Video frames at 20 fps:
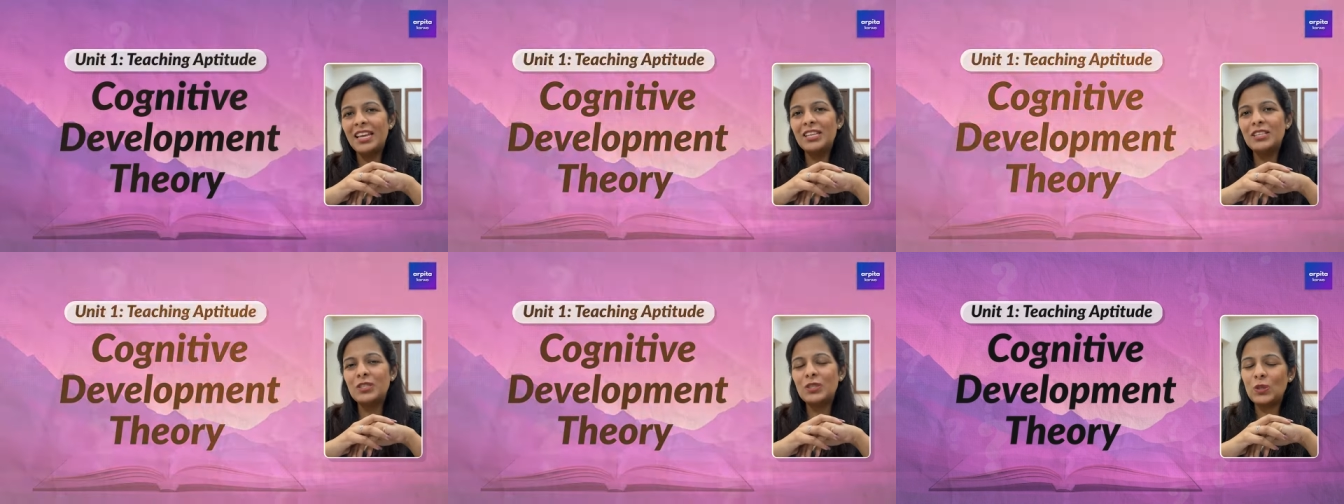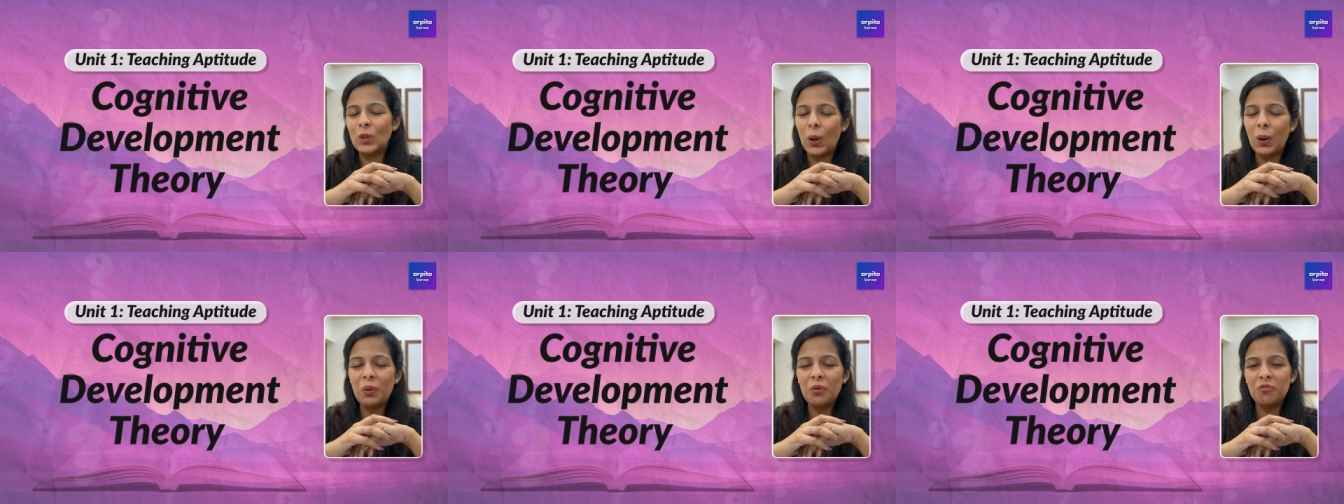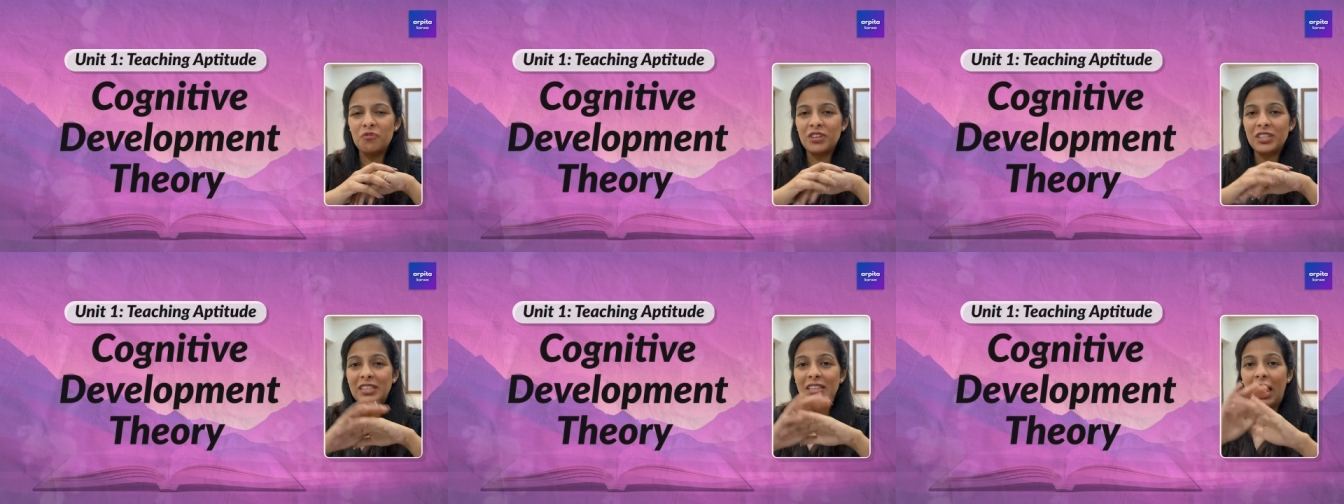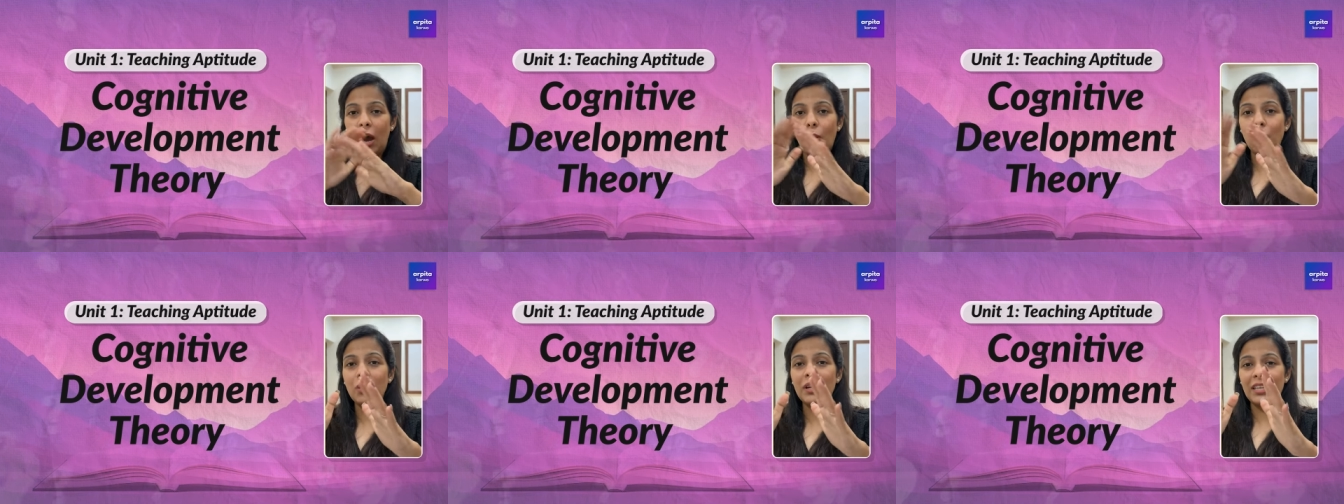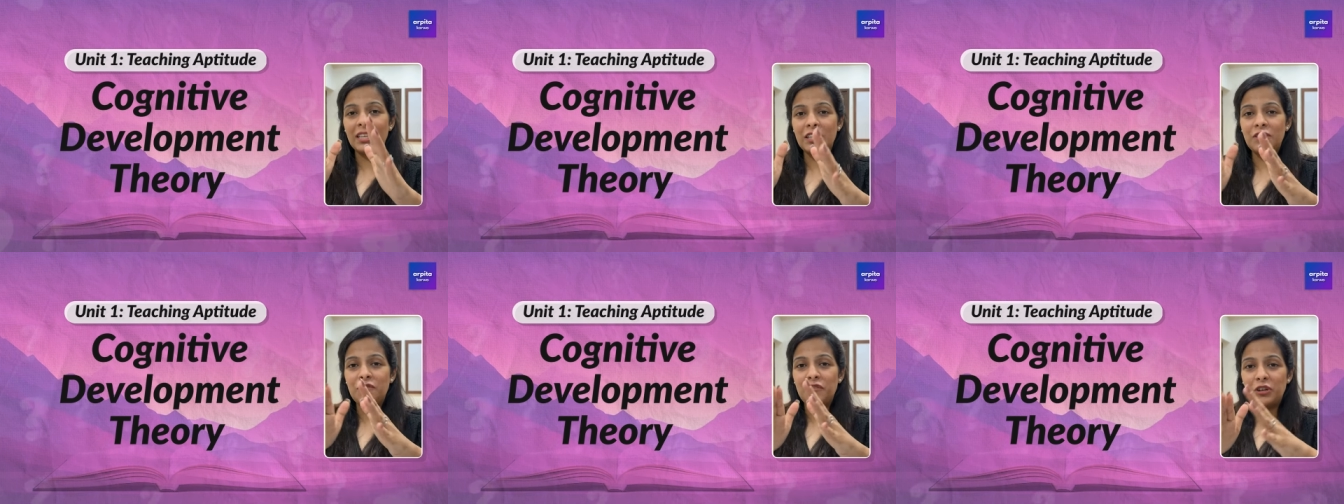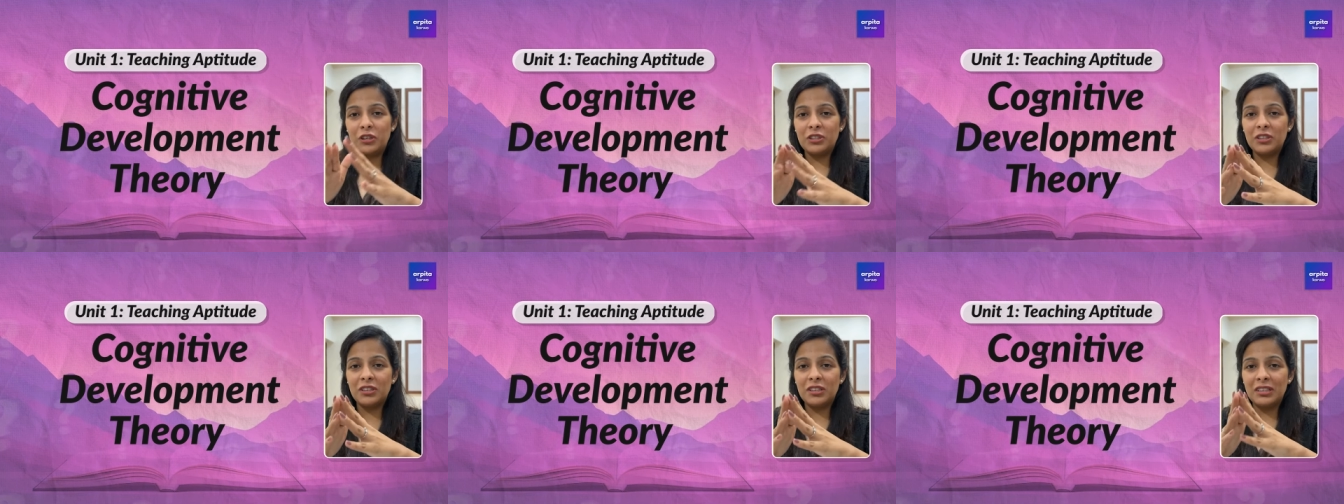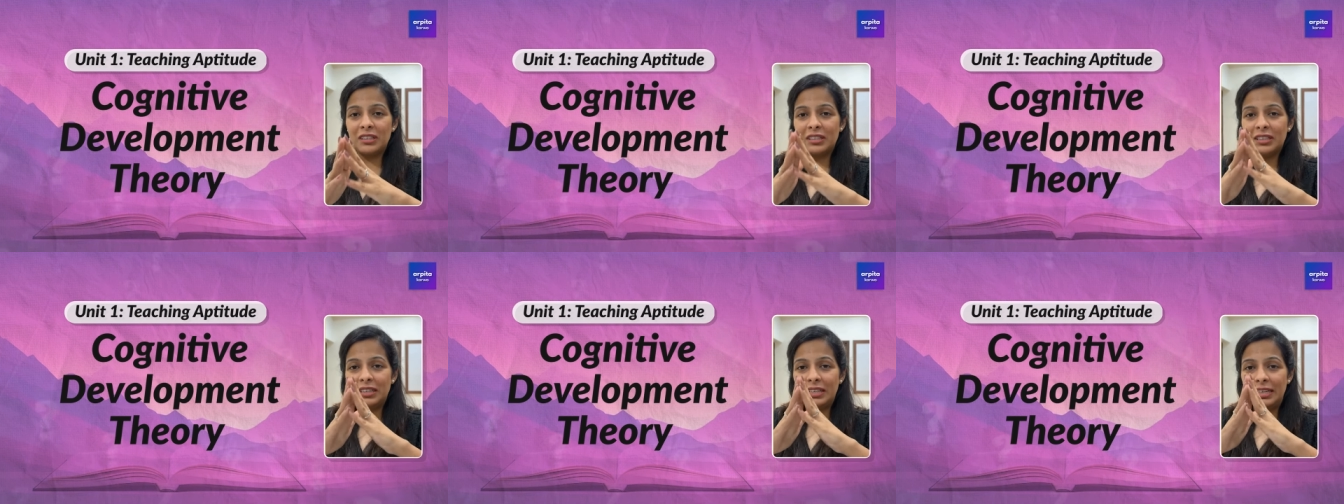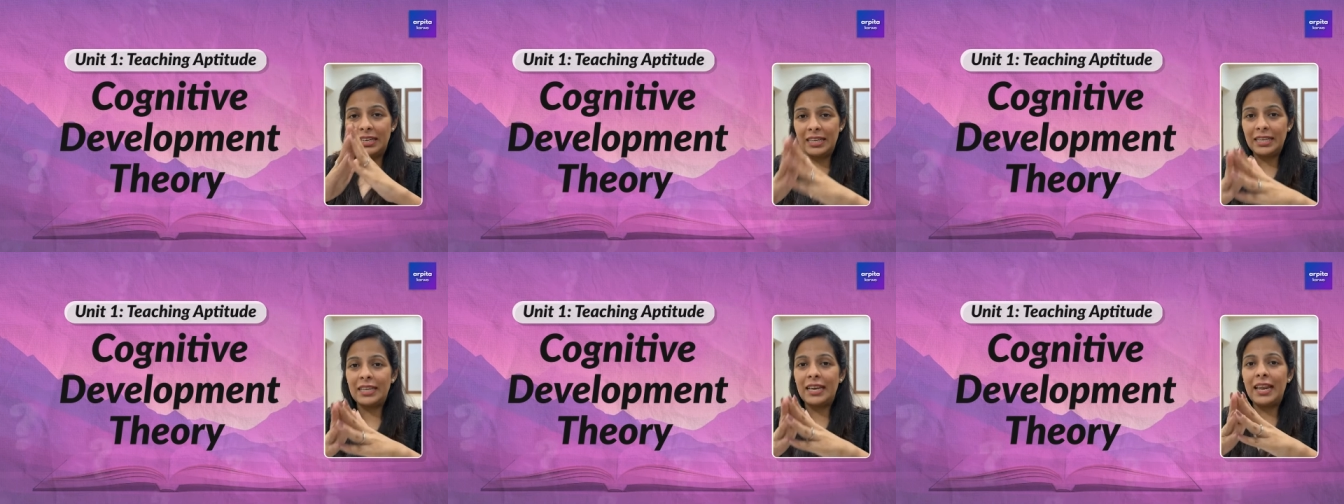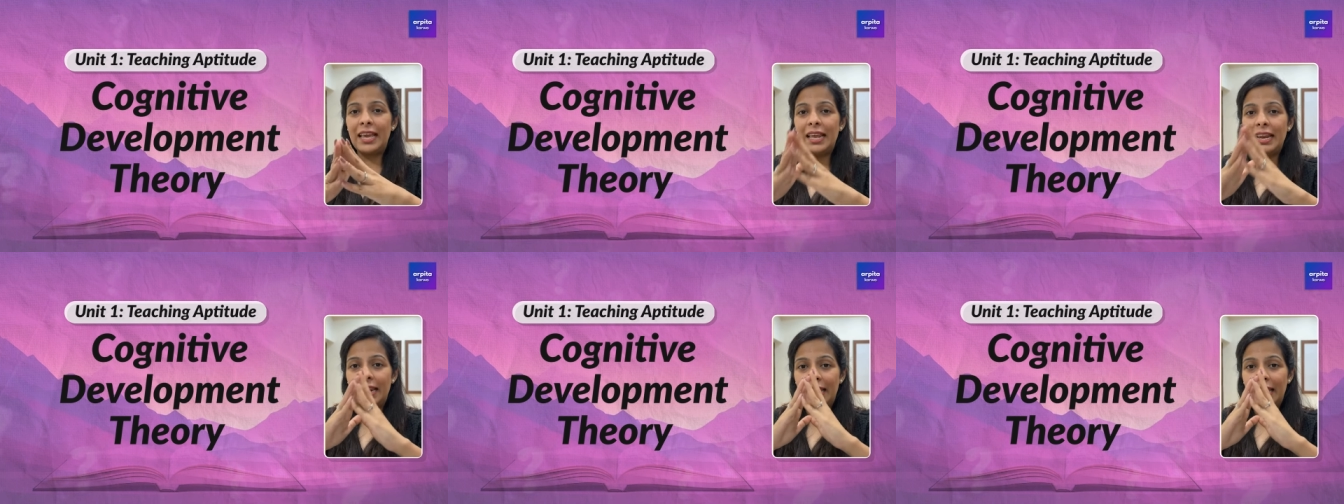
So without any further delay,